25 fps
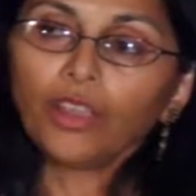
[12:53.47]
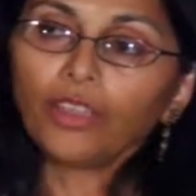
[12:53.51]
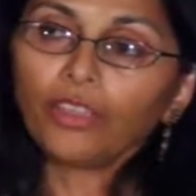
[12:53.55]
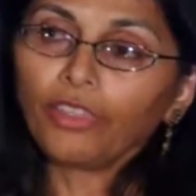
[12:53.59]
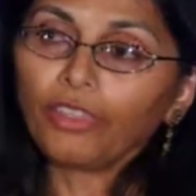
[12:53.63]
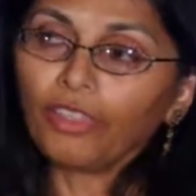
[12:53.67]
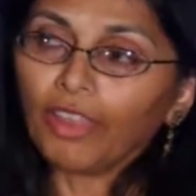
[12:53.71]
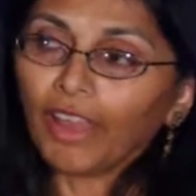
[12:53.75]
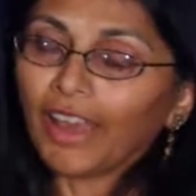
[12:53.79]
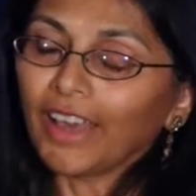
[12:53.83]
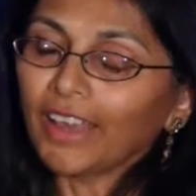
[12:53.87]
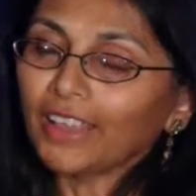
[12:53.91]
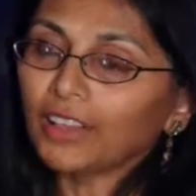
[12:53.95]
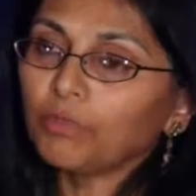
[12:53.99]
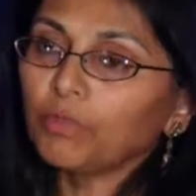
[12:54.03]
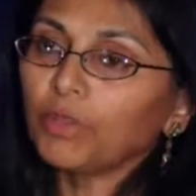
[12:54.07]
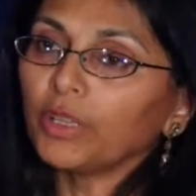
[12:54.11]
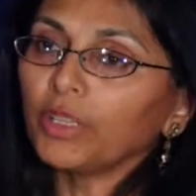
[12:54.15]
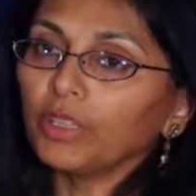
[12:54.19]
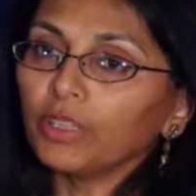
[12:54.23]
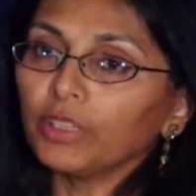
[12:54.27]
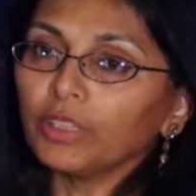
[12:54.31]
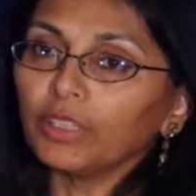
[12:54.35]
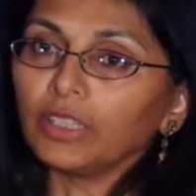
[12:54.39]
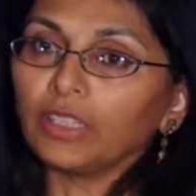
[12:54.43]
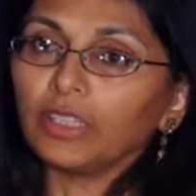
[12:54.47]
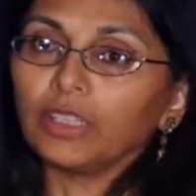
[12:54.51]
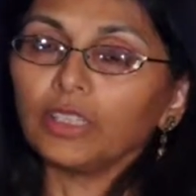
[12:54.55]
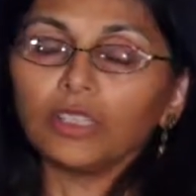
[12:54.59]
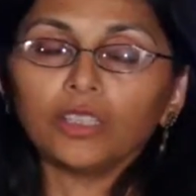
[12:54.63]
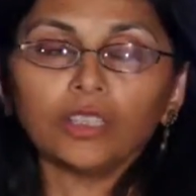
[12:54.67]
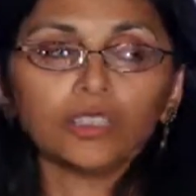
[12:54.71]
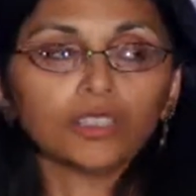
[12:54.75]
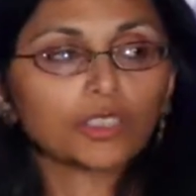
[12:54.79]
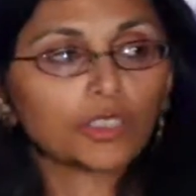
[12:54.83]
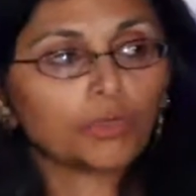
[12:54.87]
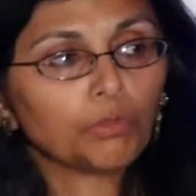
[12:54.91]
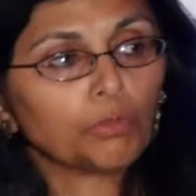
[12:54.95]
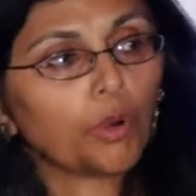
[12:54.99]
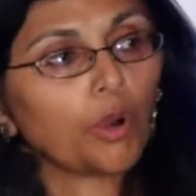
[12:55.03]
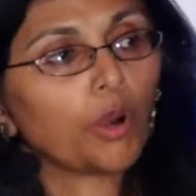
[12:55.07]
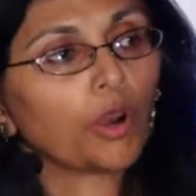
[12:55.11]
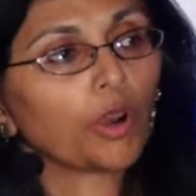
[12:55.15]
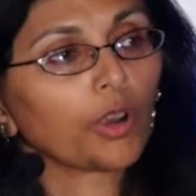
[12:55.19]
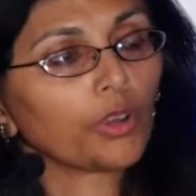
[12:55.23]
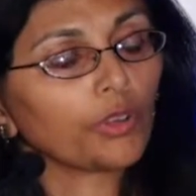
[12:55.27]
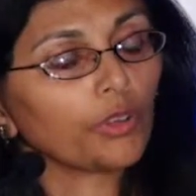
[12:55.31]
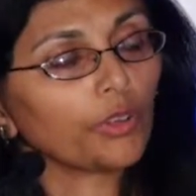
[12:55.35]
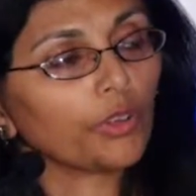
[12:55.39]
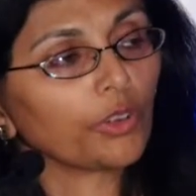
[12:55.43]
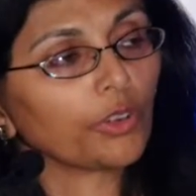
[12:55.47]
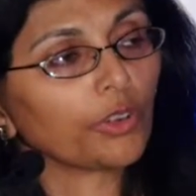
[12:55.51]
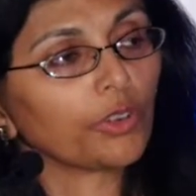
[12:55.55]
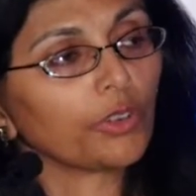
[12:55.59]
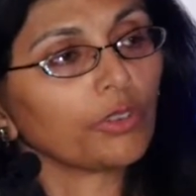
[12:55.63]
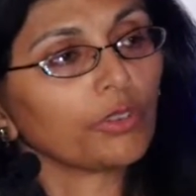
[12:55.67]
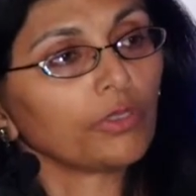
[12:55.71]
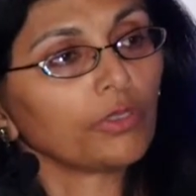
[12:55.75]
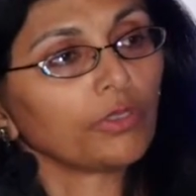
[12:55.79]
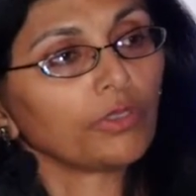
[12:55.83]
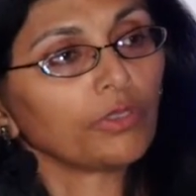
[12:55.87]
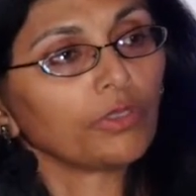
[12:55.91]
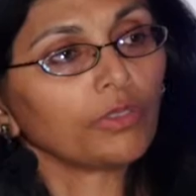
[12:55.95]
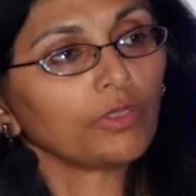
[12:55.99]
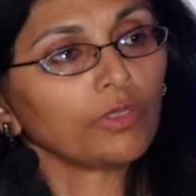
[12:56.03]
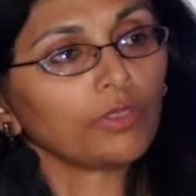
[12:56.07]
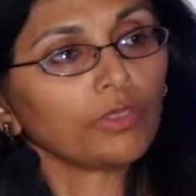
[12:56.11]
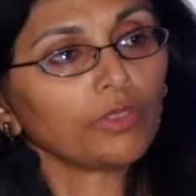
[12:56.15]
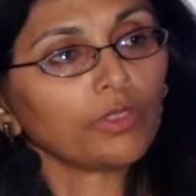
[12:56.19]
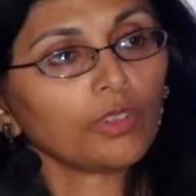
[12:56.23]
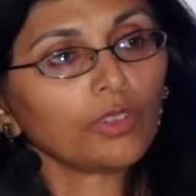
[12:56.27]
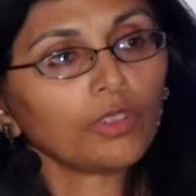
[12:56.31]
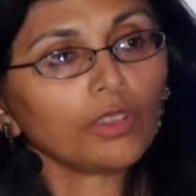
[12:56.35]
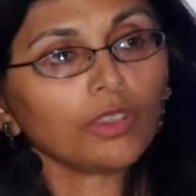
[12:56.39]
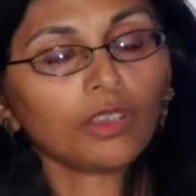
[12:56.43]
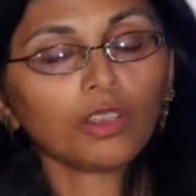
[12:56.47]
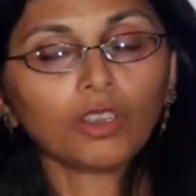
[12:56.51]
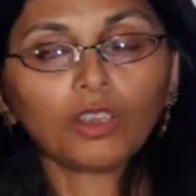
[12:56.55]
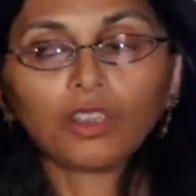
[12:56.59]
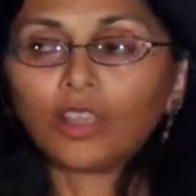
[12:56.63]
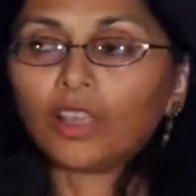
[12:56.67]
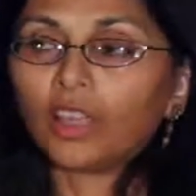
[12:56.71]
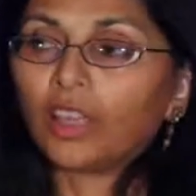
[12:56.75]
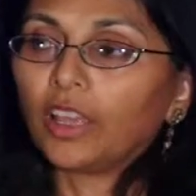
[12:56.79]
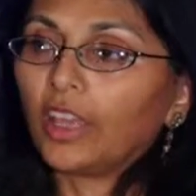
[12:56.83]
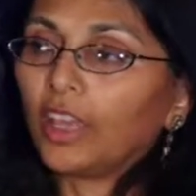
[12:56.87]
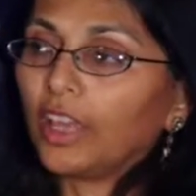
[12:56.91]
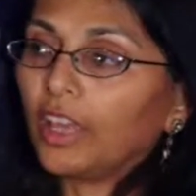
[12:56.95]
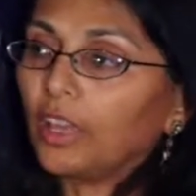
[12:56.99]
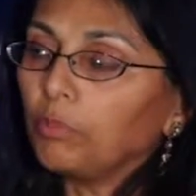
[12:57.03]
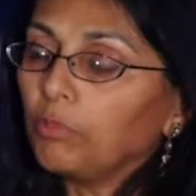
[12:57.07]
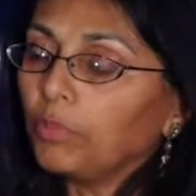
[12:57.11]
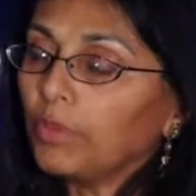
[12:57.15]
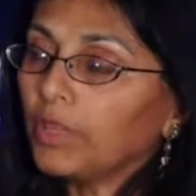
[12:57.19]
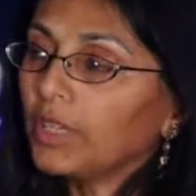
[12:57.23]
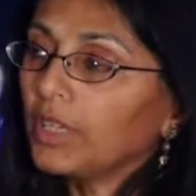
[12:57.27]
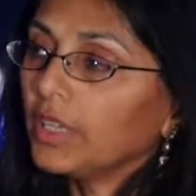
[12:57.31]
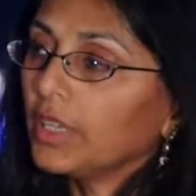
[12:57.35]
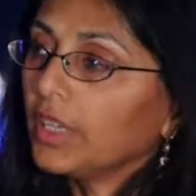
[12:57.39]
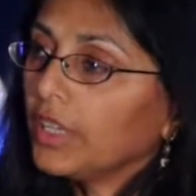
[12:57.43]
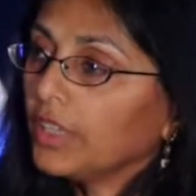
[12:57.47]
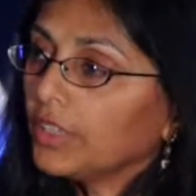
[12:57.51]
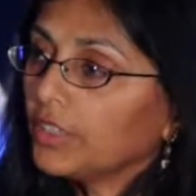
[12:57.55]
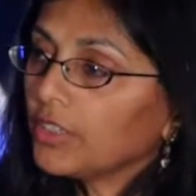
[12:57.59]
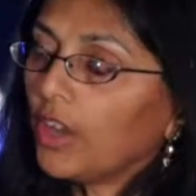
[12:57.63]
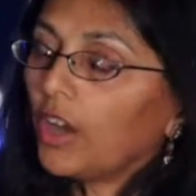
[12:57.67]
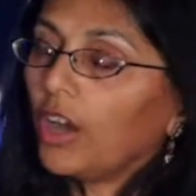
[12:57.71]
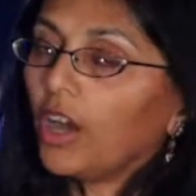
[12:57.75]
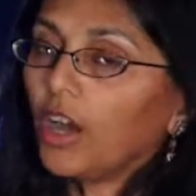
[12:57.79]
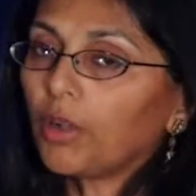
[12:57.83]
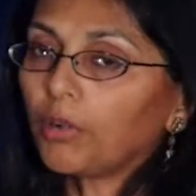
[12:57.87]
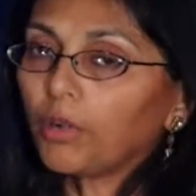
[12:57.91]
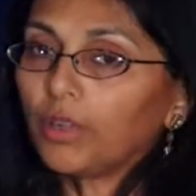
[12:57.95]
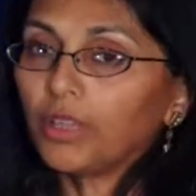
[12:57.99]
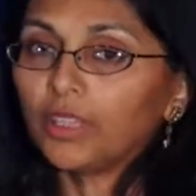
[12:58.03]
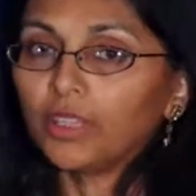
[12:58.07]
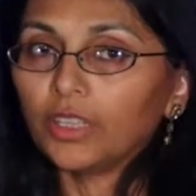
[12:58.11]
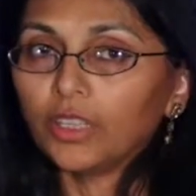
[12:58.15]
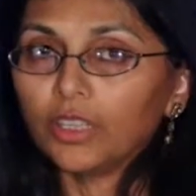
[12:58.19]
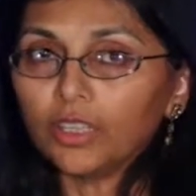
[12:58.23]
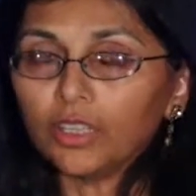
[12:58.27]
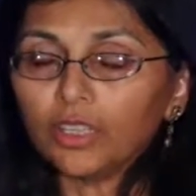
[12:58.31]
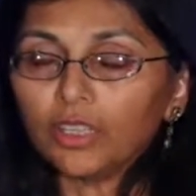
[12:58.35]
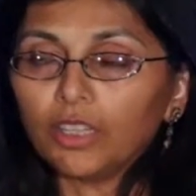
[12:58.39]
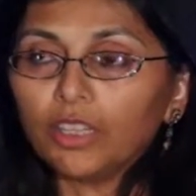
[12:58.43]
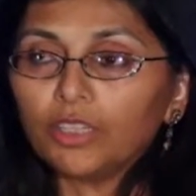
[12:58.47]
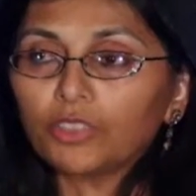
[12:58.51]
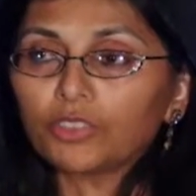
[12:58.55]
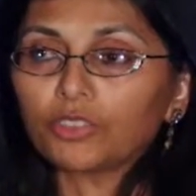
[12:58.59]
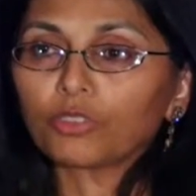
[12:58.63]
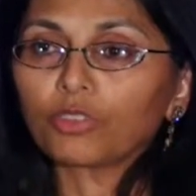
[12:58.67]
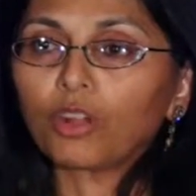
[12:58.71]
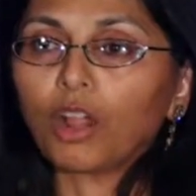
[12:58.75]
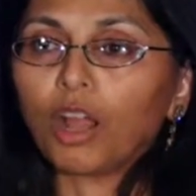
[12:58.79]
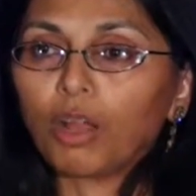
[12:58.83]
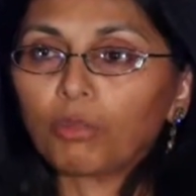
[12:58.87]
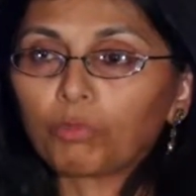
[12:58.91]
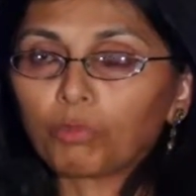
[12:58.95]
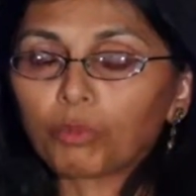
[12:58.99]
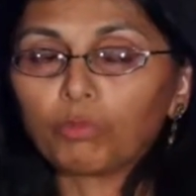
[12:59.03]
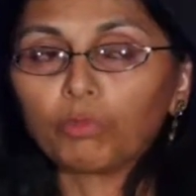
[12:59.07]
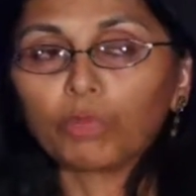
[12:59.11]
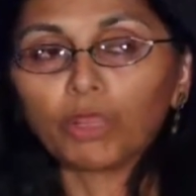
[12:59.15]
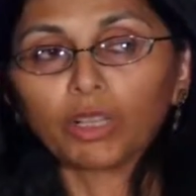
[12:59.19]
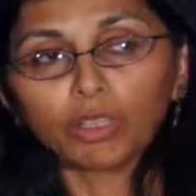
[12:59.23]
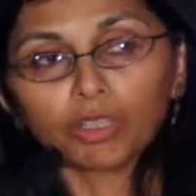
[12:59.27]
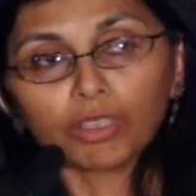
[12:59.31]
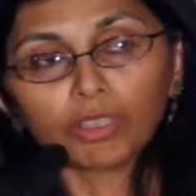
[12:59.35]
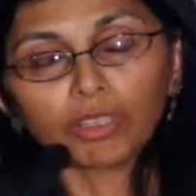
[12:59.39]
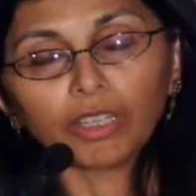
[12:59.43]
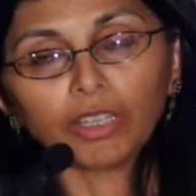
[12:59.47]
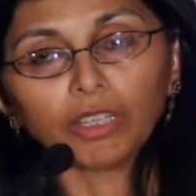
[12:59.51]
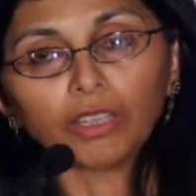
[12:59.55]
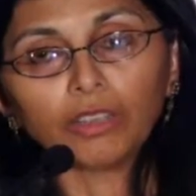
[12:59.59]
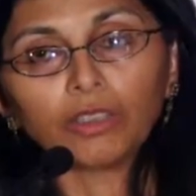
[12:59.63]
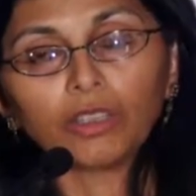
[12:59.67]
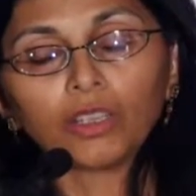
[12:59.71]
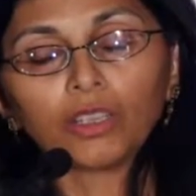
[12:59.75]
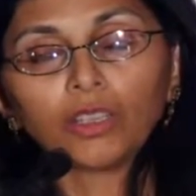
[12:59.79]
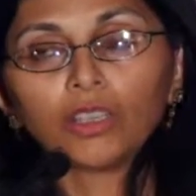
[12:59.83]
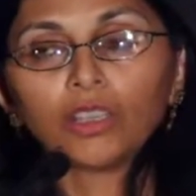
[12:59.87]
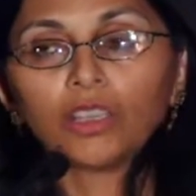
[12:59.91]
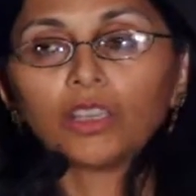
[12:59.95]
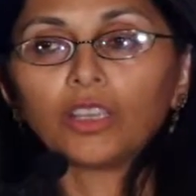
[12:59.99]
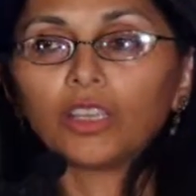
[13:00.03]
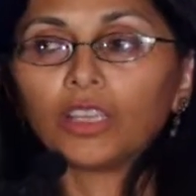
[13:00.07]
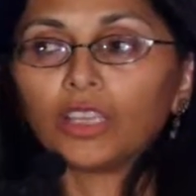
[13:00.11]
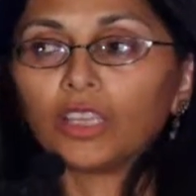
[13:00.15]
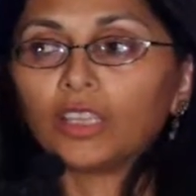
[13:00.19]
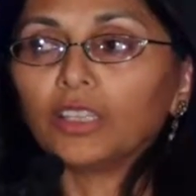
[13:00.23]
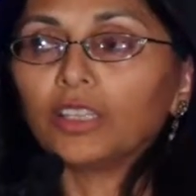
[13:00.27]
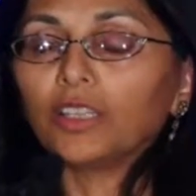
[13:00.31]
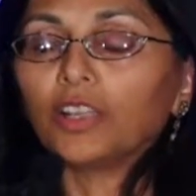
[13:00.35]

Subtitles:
That ability to partner and be in interoperability in